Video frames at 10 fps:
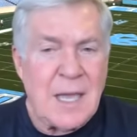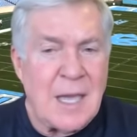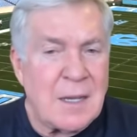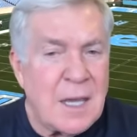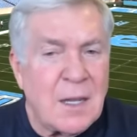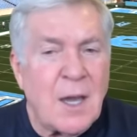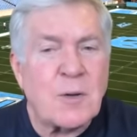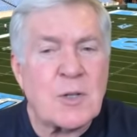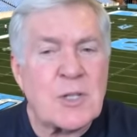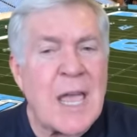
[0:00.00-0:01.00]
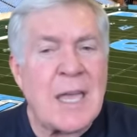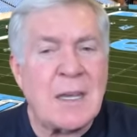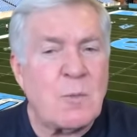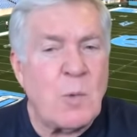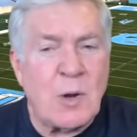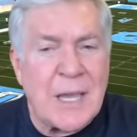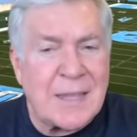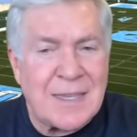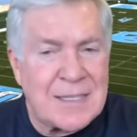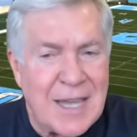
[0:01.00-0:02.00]
and uh, understanding we'll
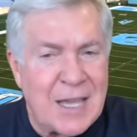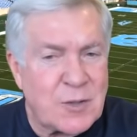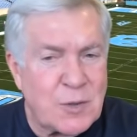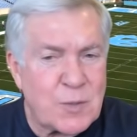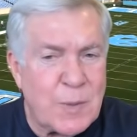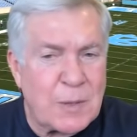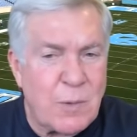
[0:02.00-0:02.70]
get these answers but